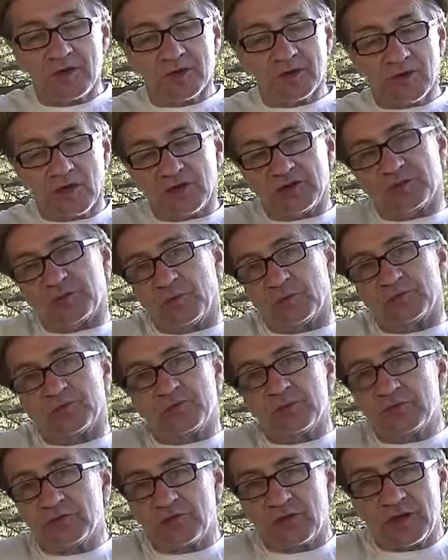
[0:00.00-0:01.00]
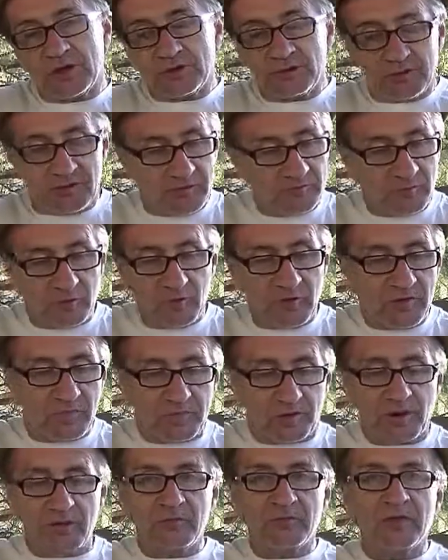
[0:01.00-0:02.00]
God spoke to me directly, and I don't have a
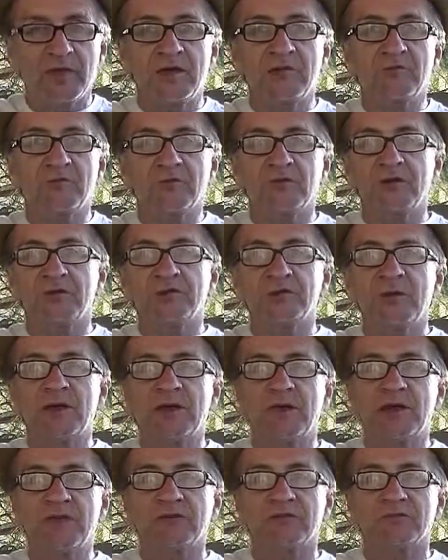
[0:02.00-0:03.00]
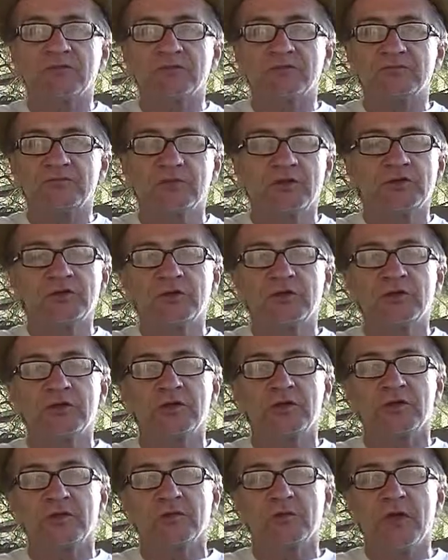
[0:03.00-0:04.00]
problem with that for the rest of my life, for
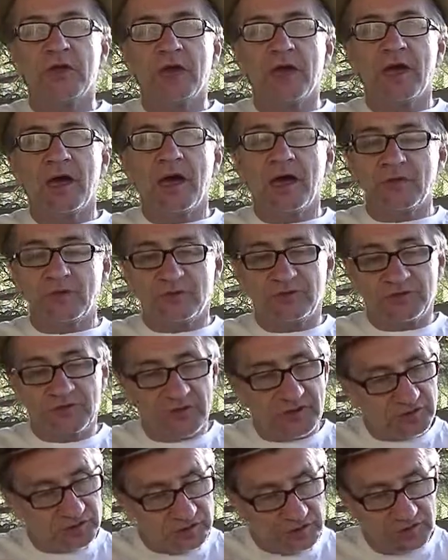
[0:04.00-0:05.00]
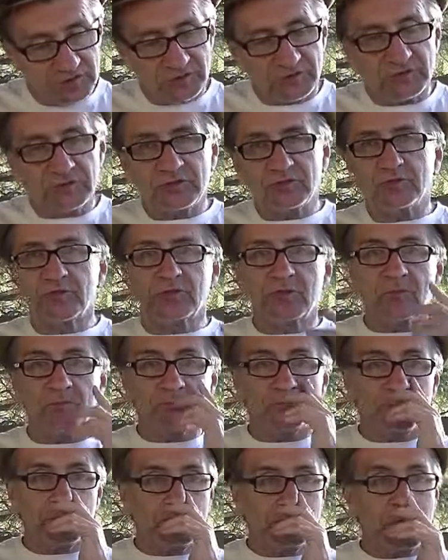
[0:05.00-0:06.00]
eternity. I would say Jesus
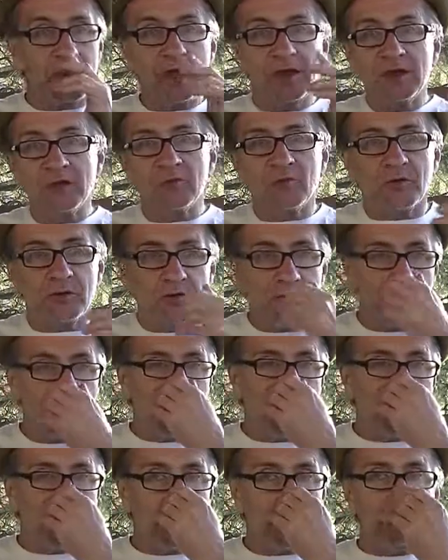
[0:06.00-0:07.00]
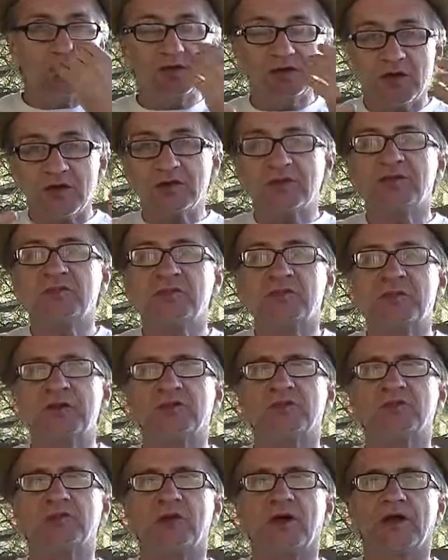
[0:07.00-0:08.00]
to anyone does
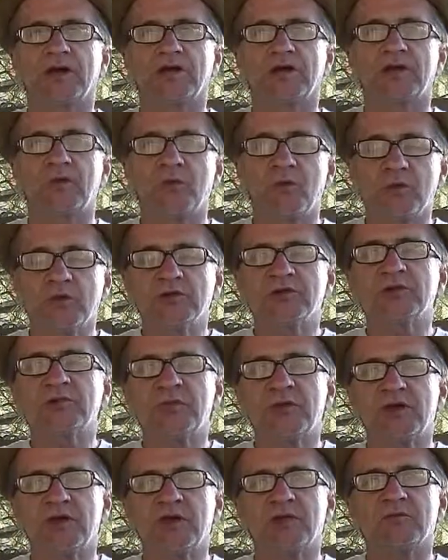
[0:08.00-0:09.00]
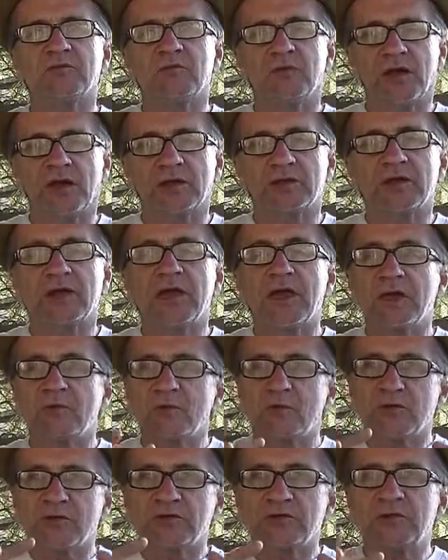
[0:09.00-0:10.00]
speak directly, will speak indirectly,
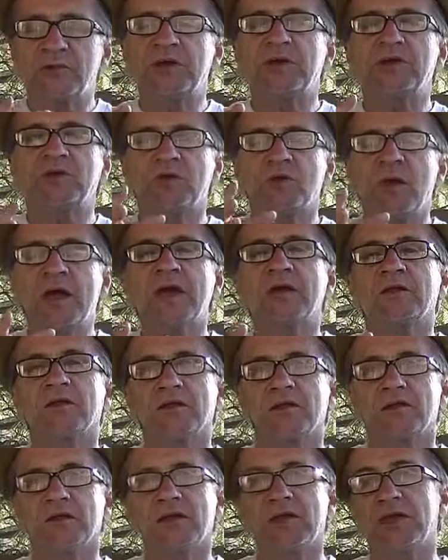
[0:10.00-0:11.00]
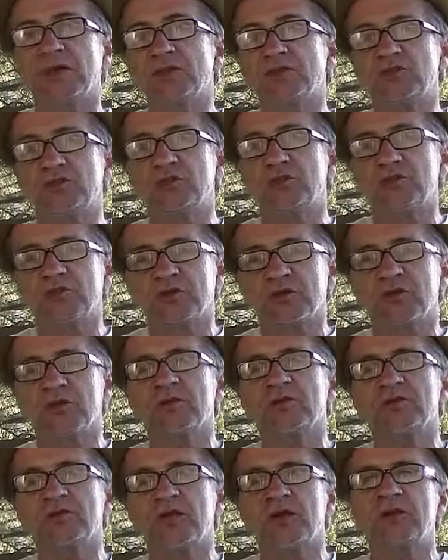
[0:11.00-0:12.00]
and will speak directly. He can choose
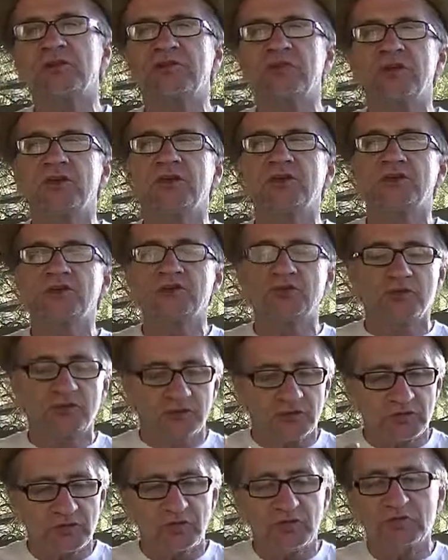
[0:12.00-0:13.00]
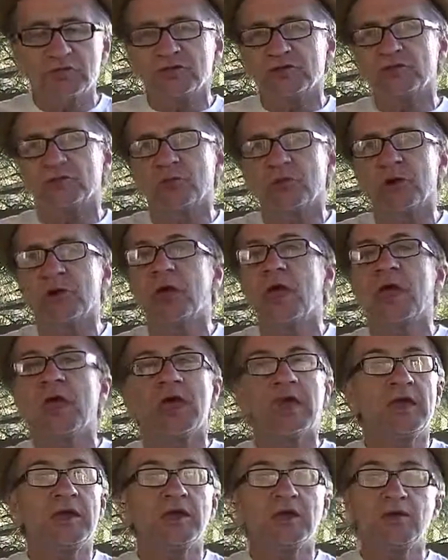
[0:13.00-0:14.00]
circumstance, he can choose and use his word,
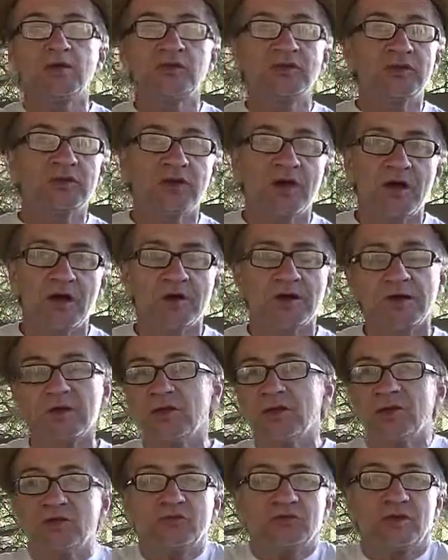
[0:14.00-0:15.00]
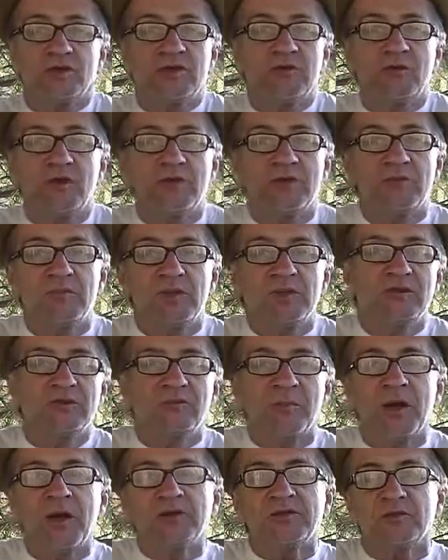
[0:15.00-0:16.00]
he can use a donkey, he can use any way means
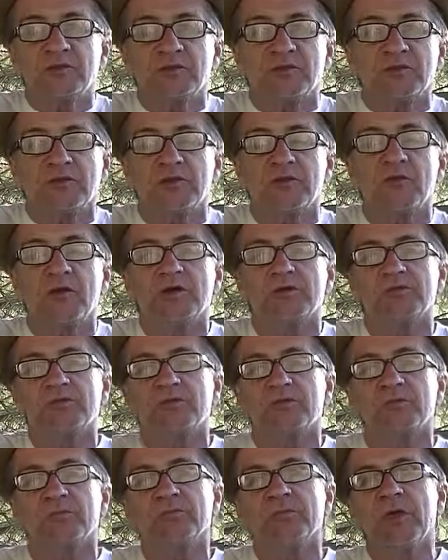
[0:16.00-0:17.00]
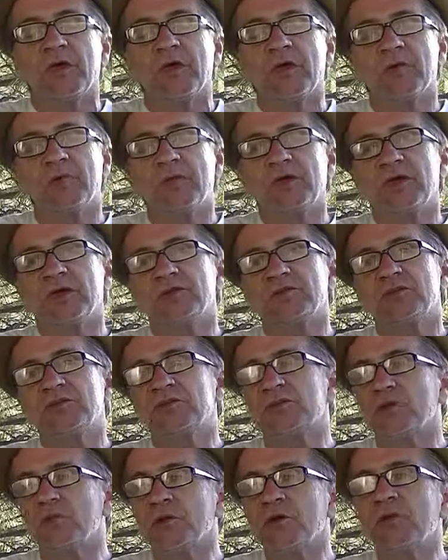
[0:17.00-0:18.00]
possible that he wants to. Because
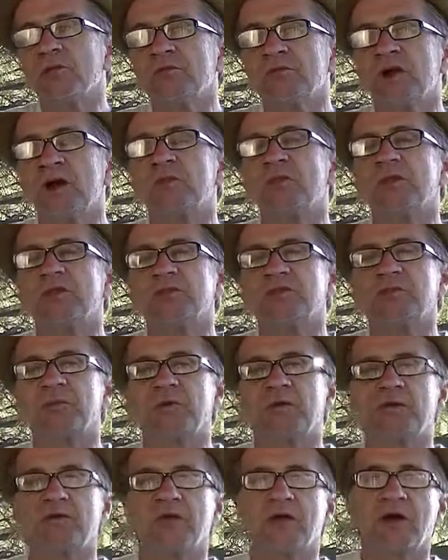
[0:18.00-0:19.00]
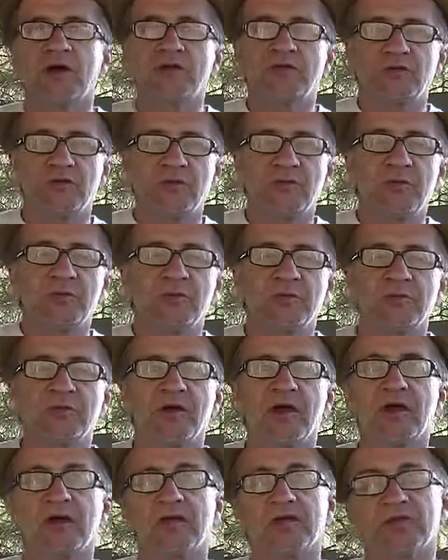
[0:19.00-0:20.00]
it's the Word of God by the Spirit of God to the people of
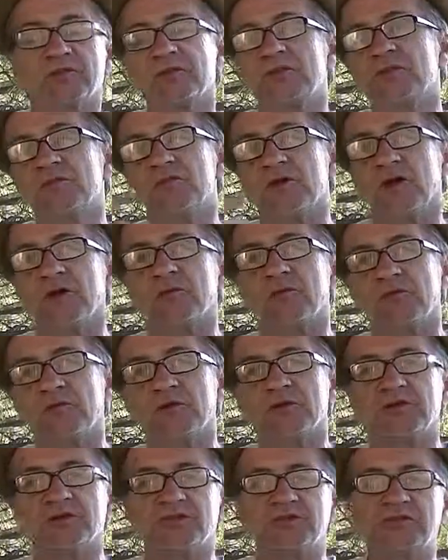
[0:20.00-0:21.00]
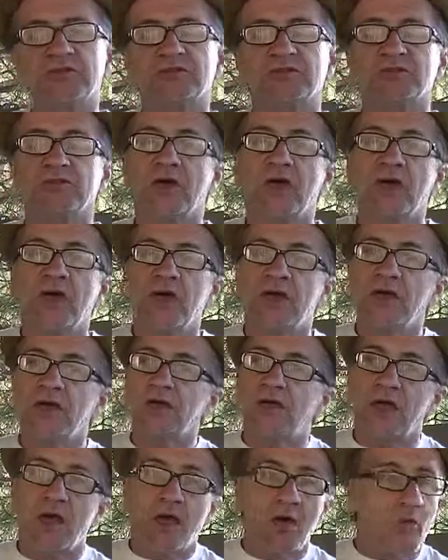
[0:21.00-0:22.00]
God and the Son of God revealing Jesus.
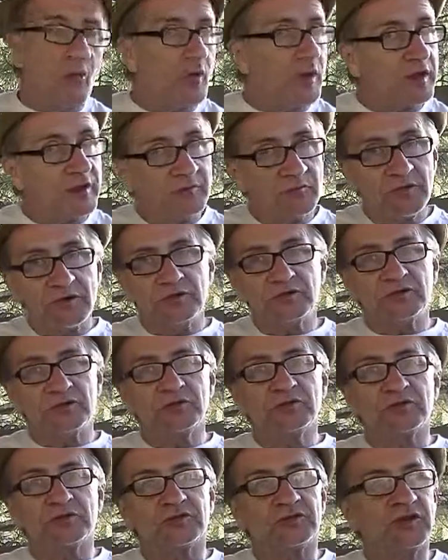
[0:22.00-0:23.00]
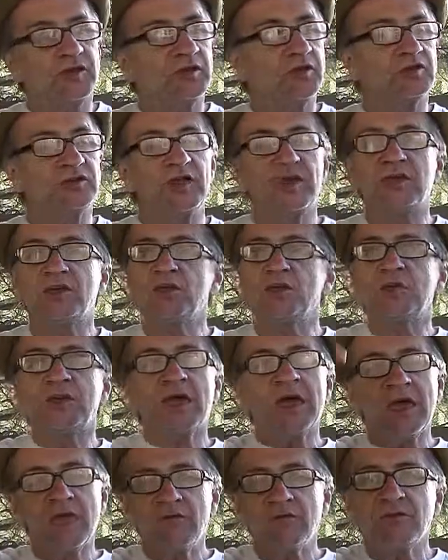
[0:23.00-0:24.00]
And whatever he chooses, he could take you into
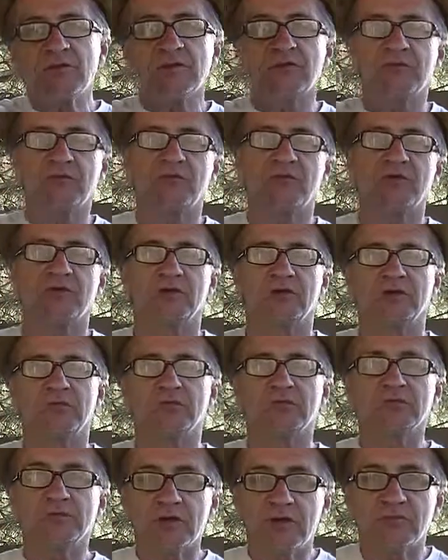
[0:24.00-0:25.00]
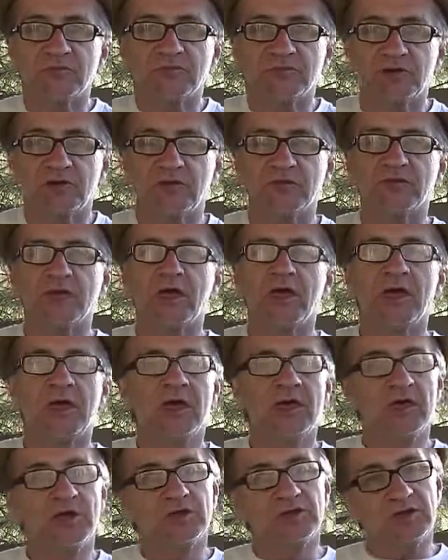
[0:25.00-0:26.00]
heaven and reveal himself.
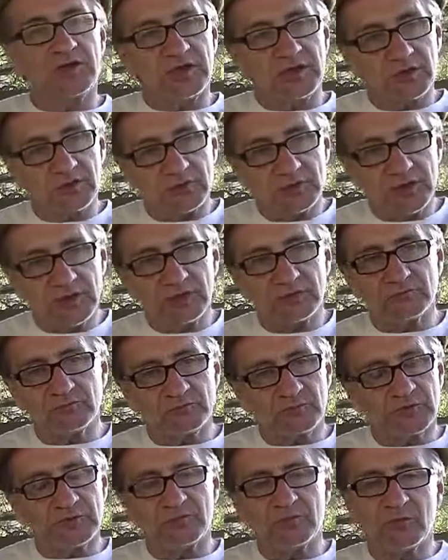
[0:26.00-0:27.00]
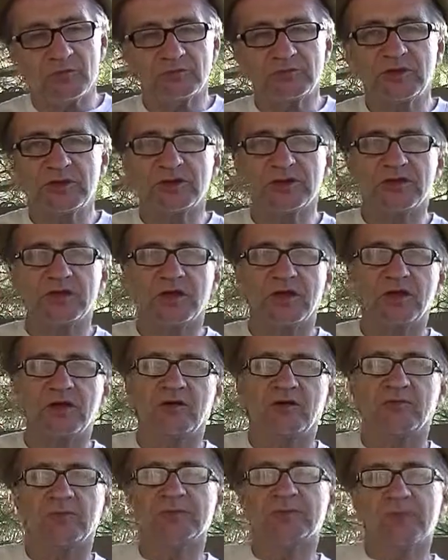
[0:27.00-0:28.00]
He could take you into, well, he won't take you into
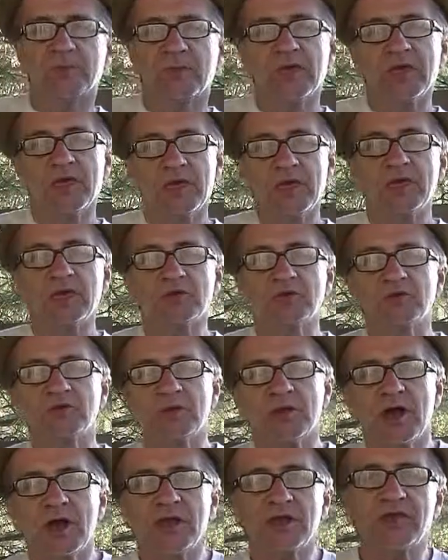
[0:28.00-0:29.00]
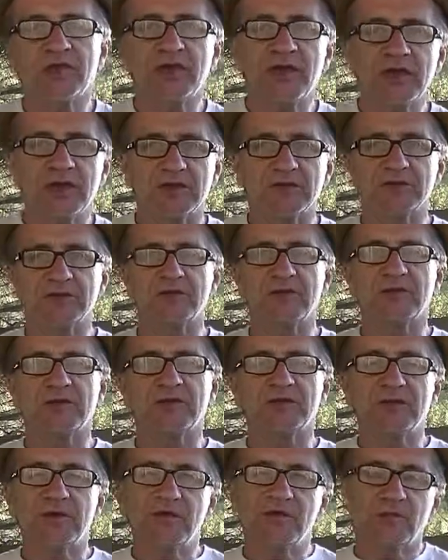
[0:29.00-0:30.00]
hell, but he could do a lot of things that
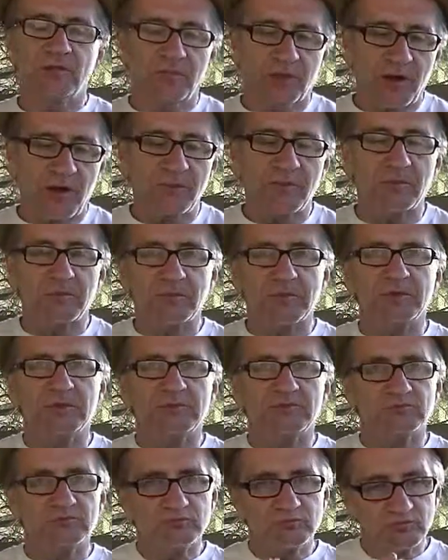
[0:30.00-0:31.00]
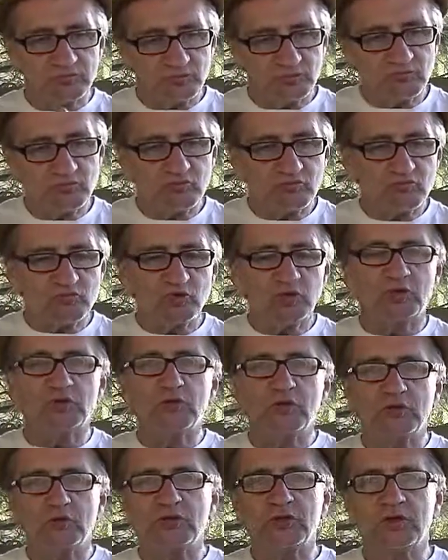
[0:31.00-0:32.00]
he'll probably
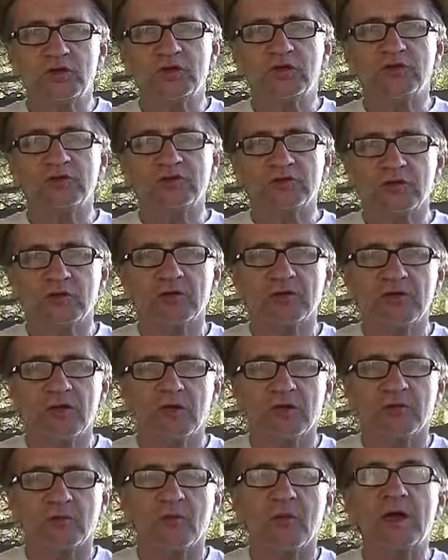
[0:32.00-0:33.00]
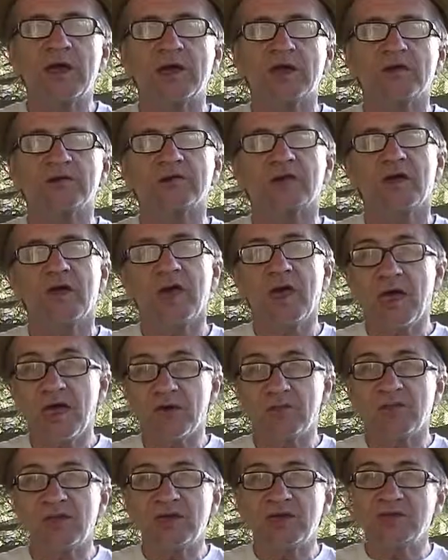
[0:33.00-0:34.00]
choose to use certain other ways
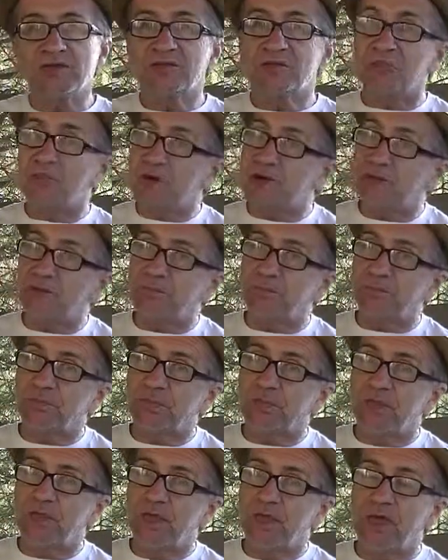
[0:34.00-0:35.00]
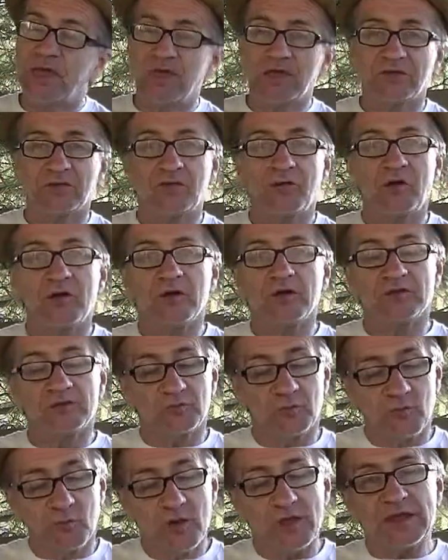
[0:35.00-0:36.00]
and means, but as far as
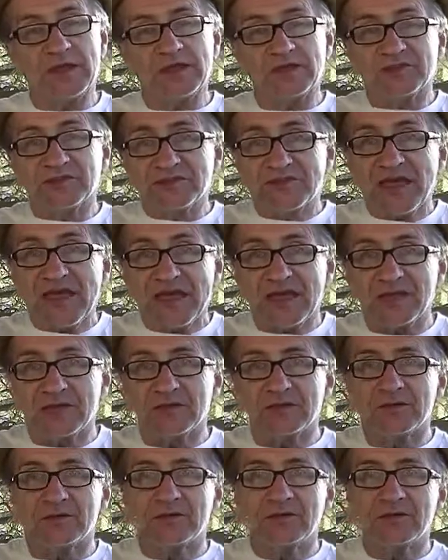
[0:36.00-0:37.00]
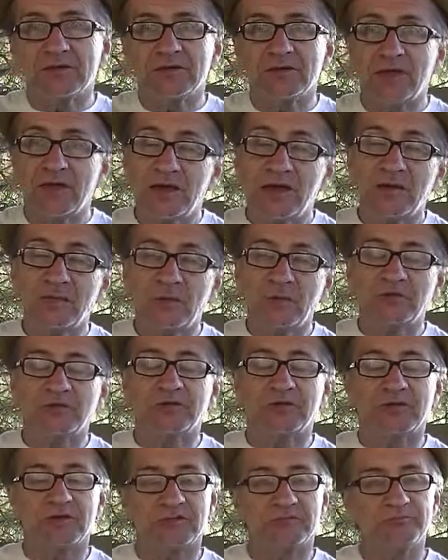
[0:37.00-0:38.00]
what he said, and I
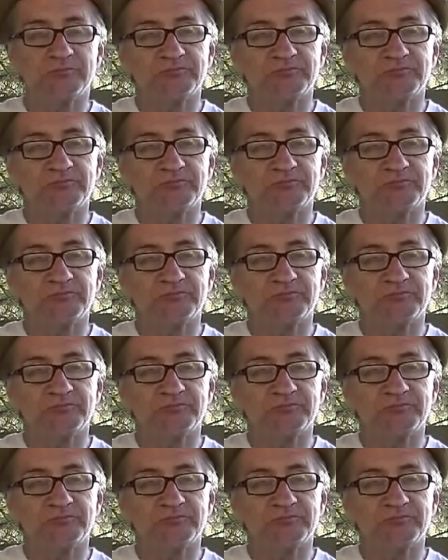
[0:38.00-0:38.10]
posted it.